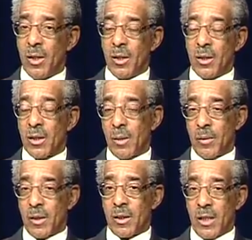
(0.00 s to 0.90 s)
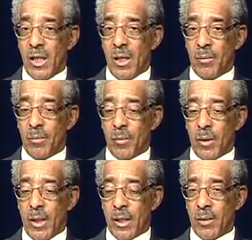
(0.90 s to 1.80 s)
some of the same
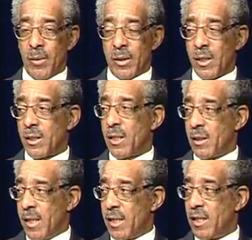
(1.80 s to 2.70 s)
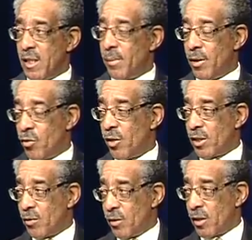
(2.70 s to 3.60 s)
elements that need to be addressed
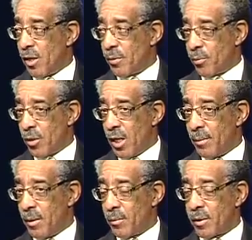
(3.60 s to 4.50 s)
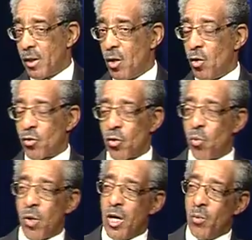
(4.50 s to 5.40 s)
to resolve the problems. So
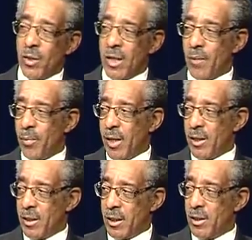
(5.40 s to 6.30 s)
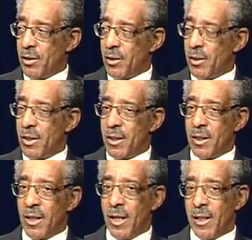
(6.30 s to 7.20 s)
why are we not paying attention?
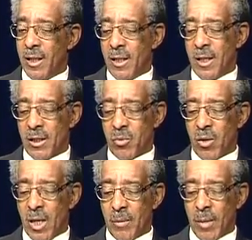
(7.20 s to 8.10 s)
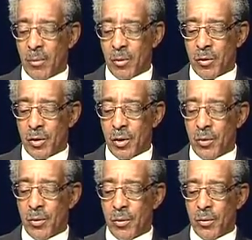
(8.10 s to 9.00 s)
And that's why I'm
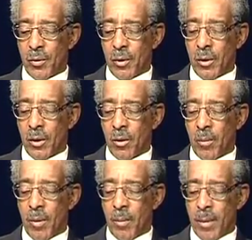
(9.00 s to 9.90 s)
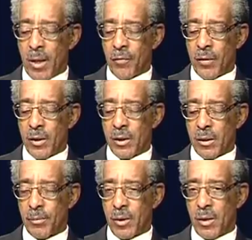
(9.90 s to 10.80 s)
concerned, you know, about this.
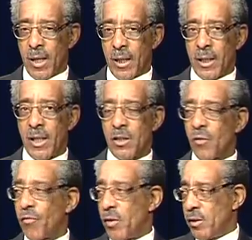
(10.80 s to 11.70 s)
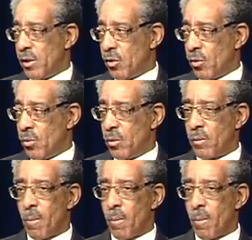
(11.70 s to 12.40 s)
Our kids are failing in school.